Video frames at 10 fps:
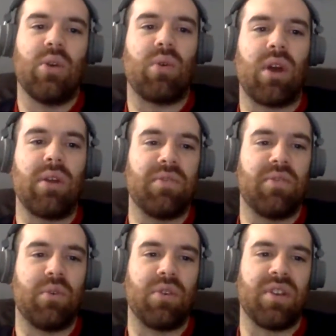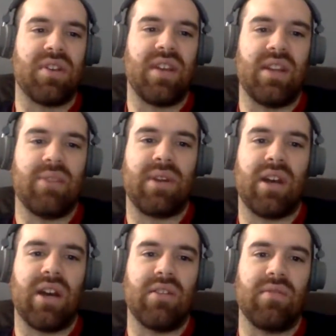right before the team
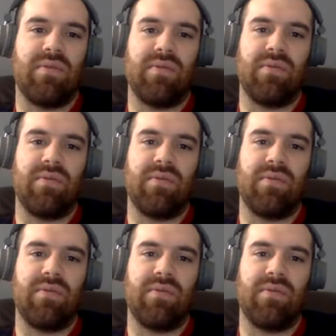kind of